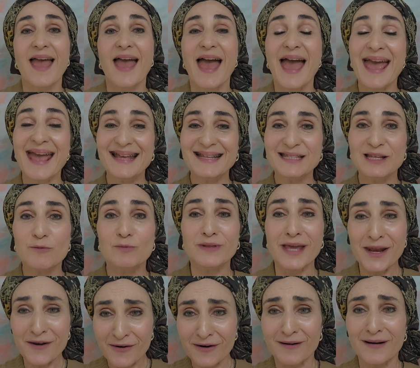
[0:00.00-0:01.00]
And
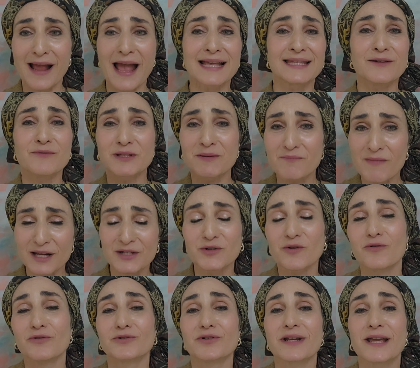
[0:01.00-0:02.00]
later, as he was much
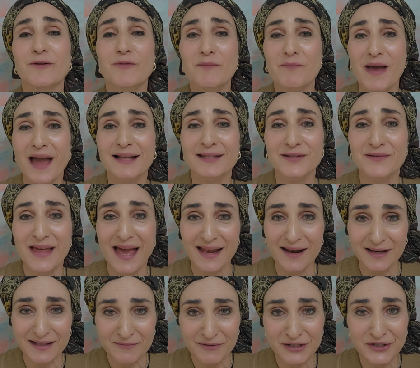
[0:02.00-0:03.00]
older, he went back to
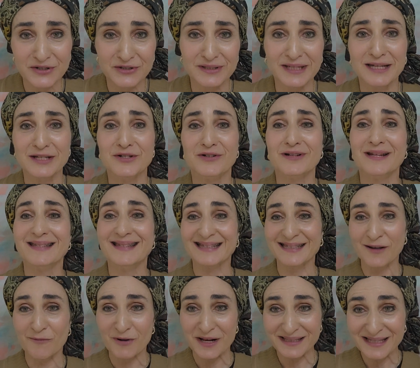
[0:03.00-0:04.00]
that original teacher and he says,
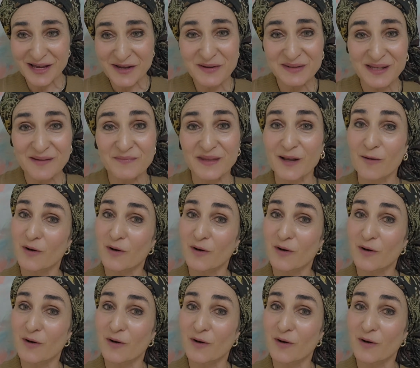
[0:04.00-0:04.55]
I want to tell you something.